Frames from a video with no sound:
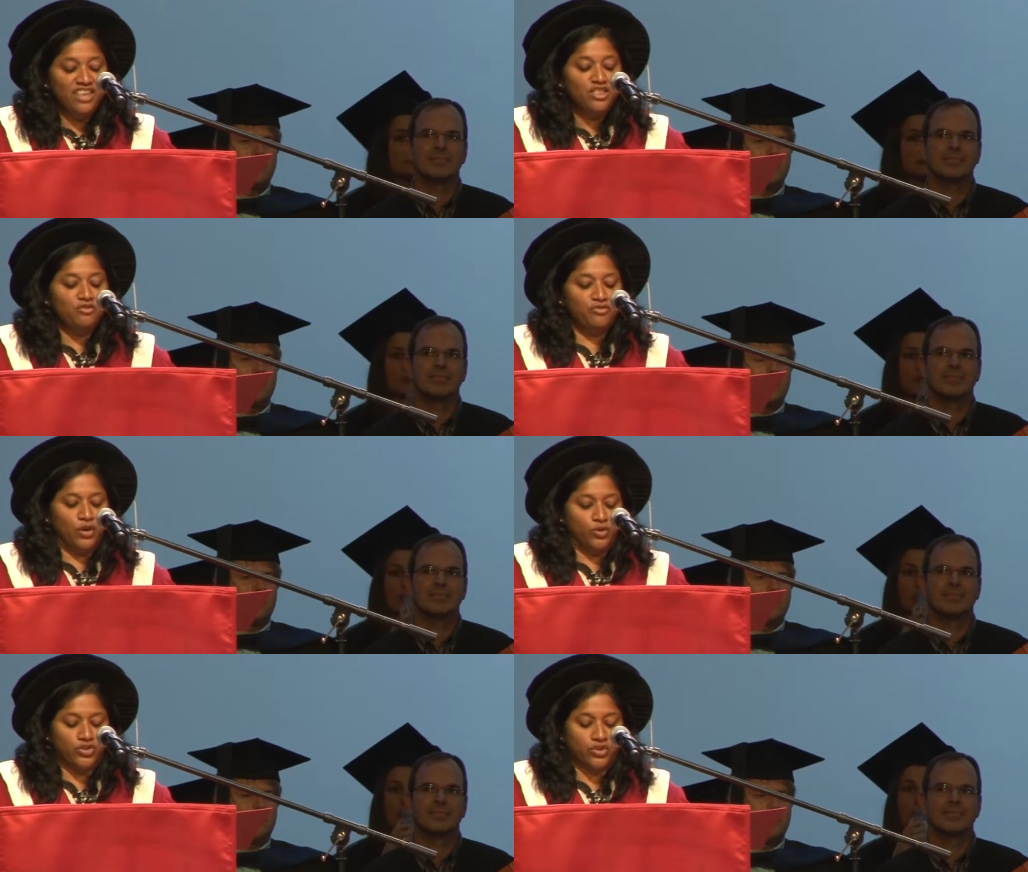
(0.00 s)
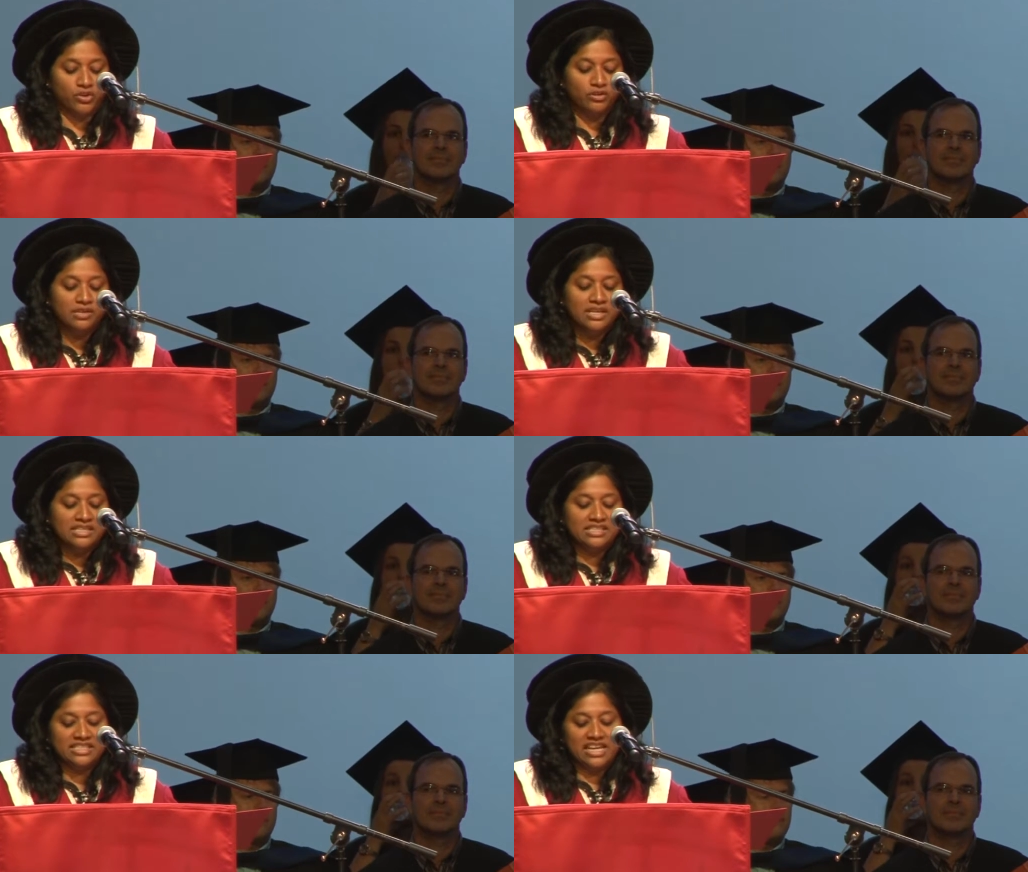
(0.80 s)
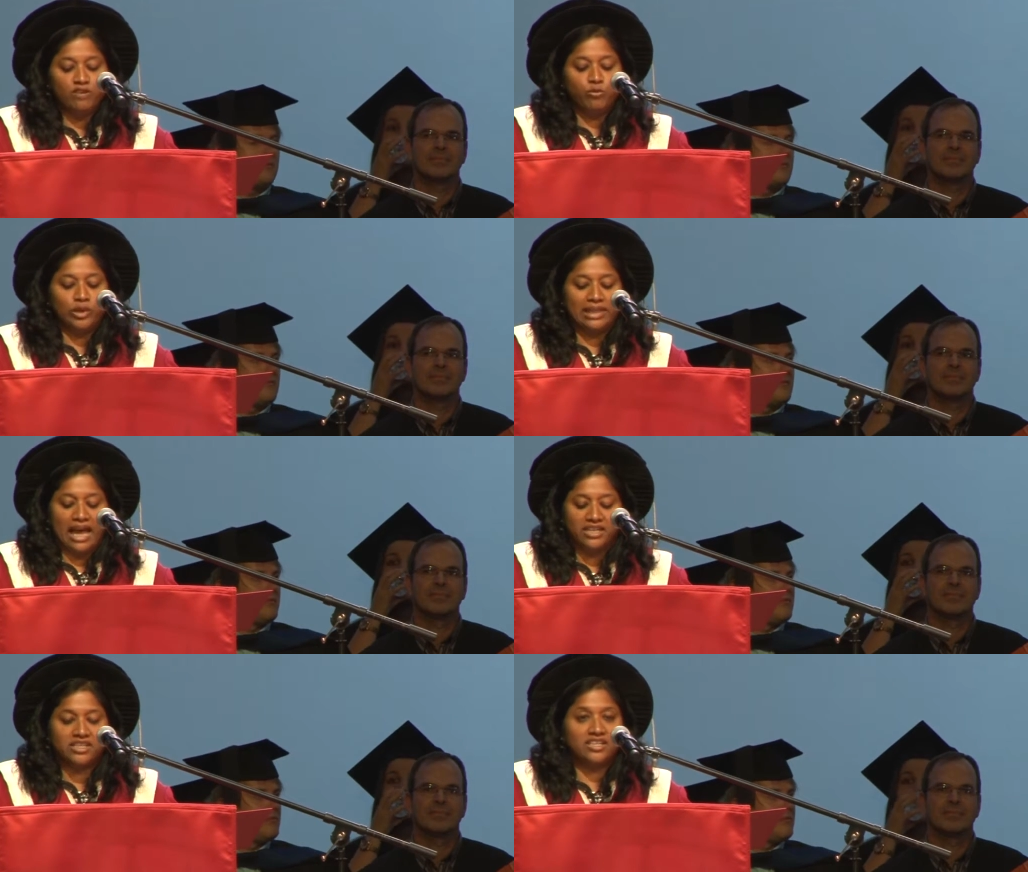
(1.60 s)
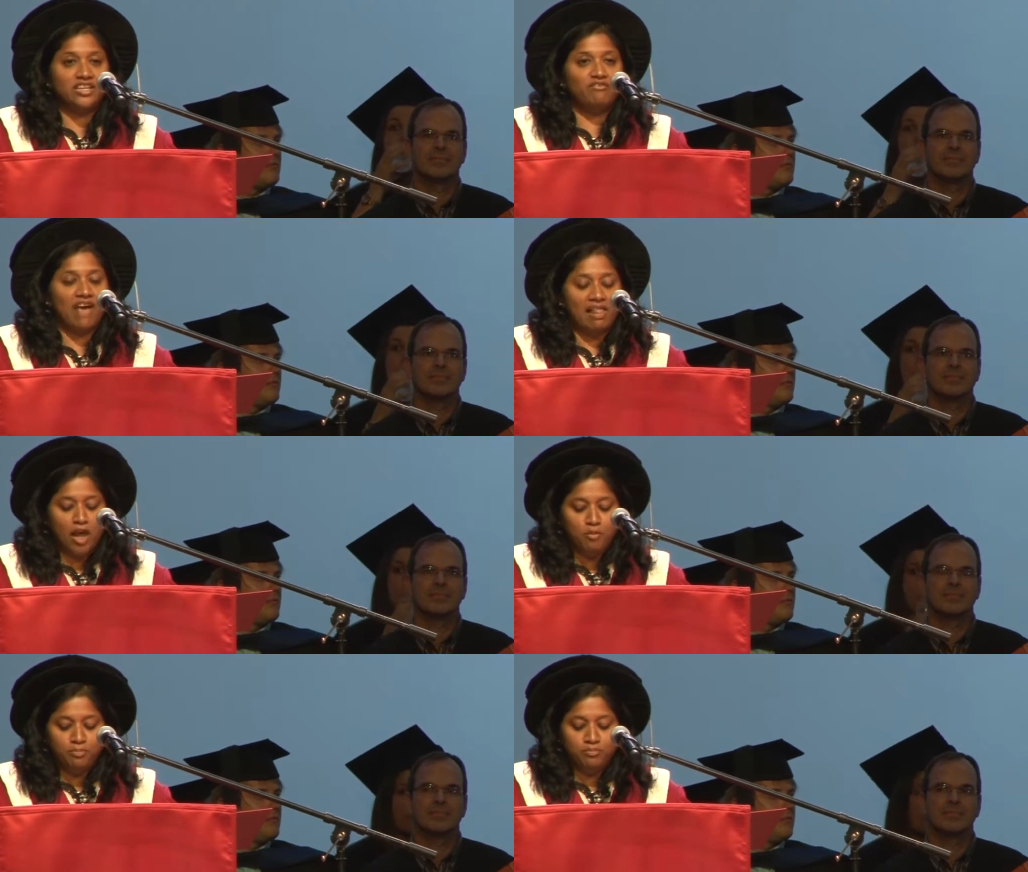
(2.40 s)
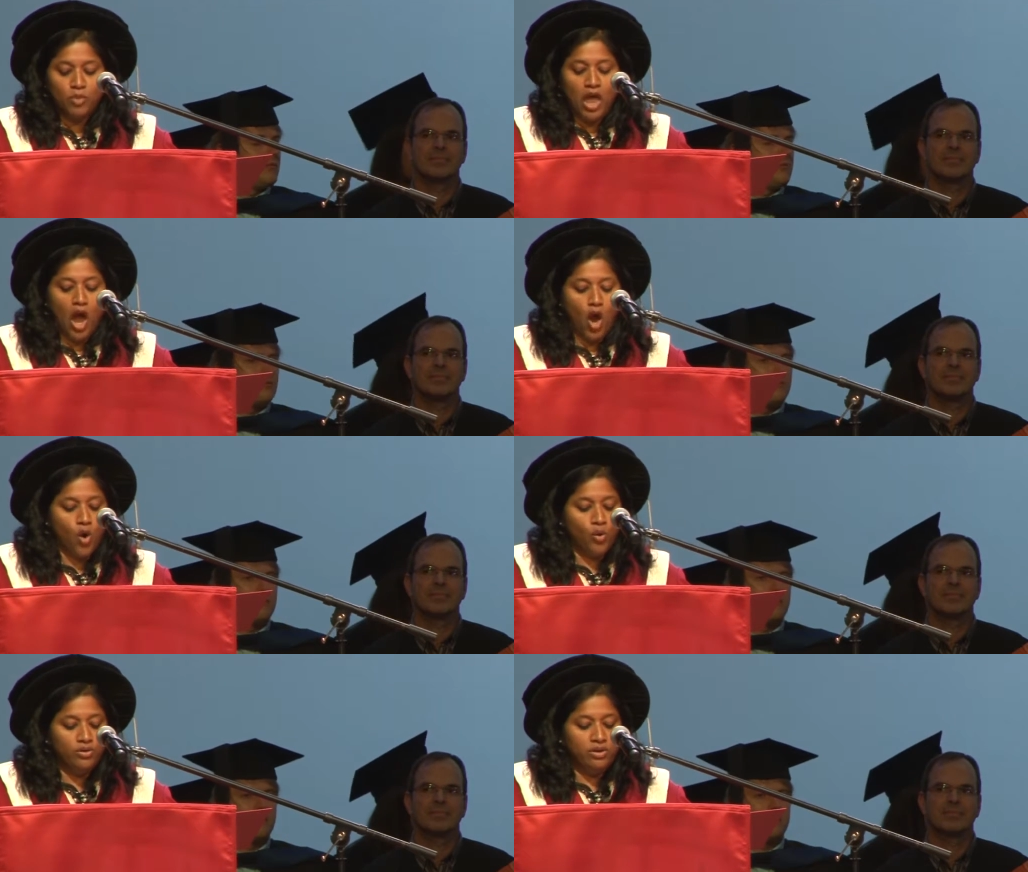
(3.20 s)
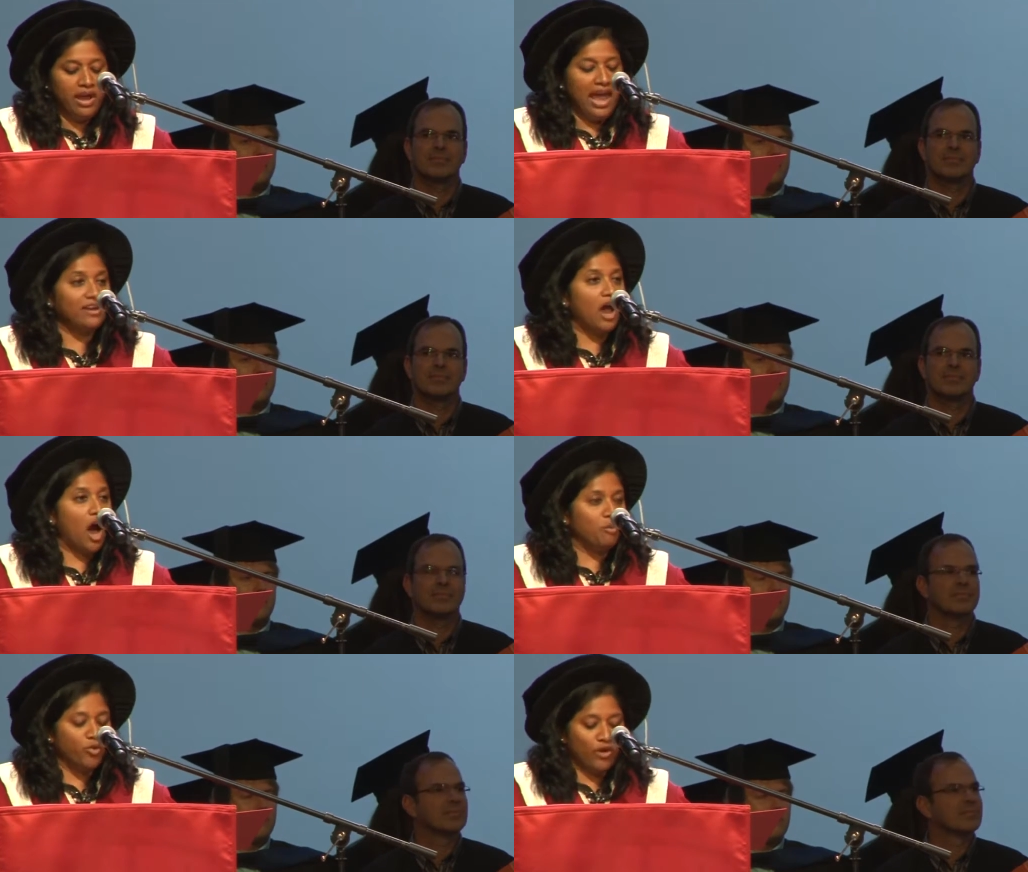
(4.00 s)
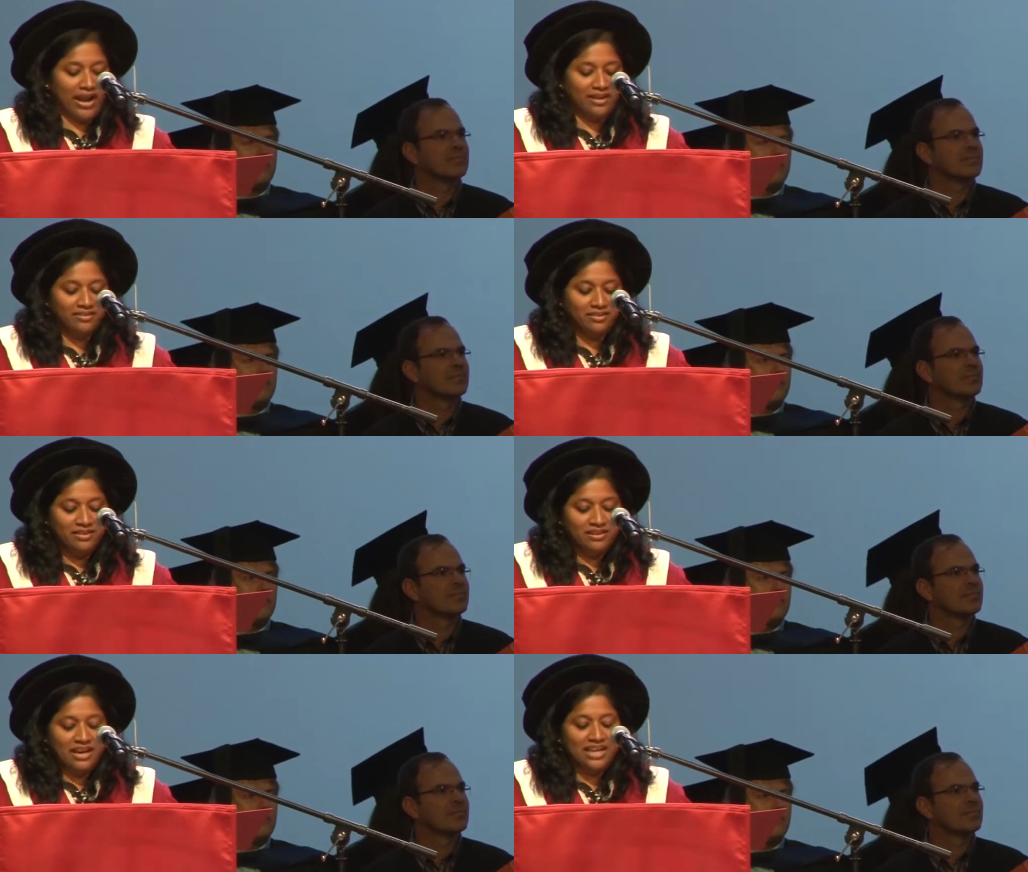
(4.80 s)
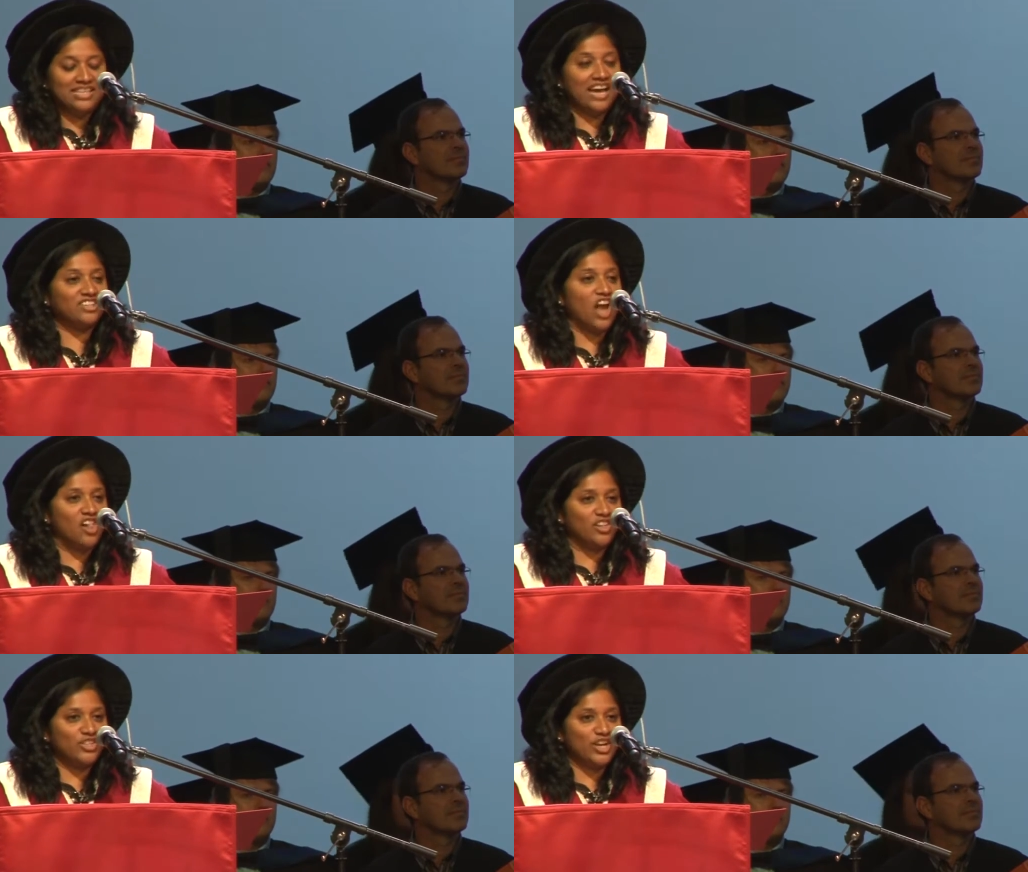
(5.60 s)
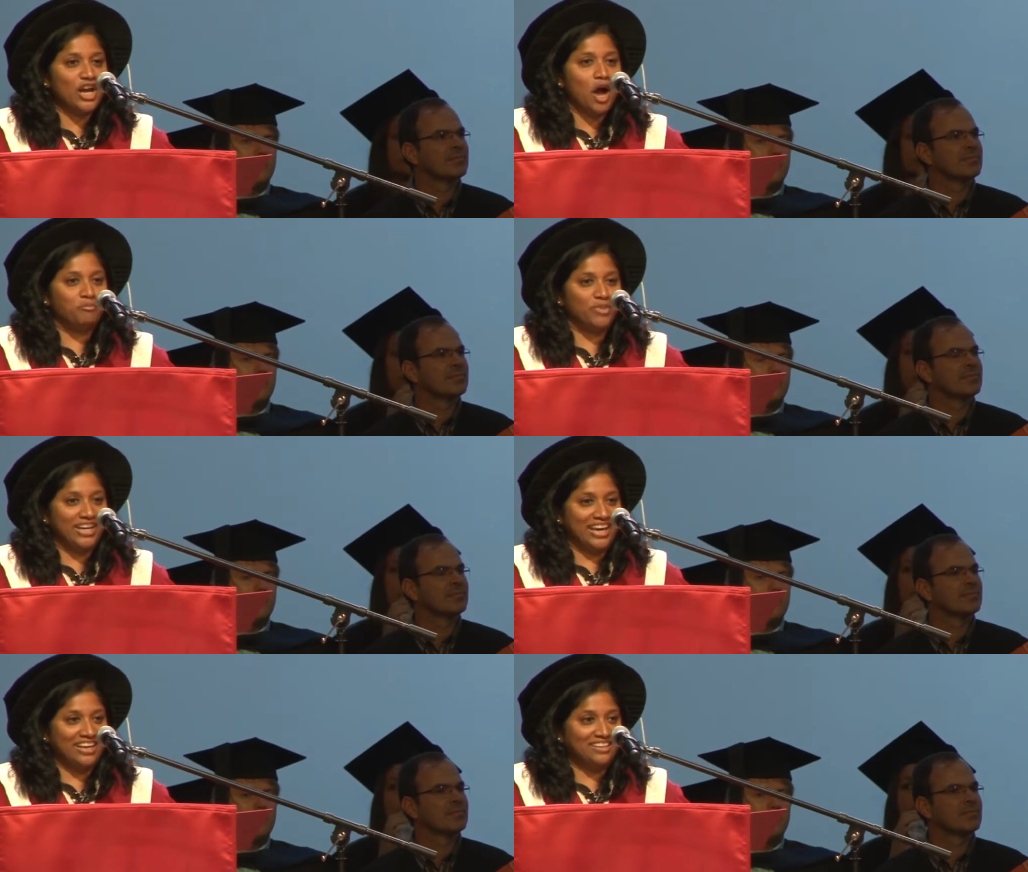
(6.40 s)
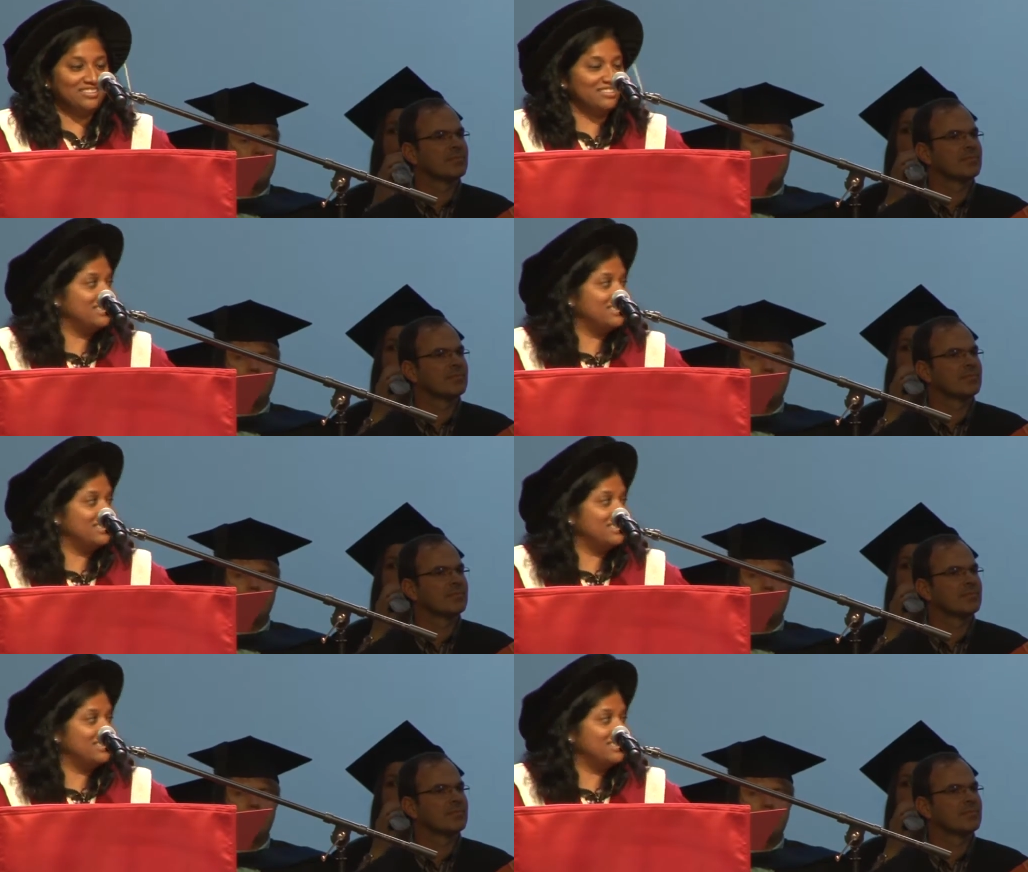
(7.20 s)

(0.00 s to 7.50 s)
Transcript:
Speaker 1: In the future, Steve would like to develop, own, and operate a technology company.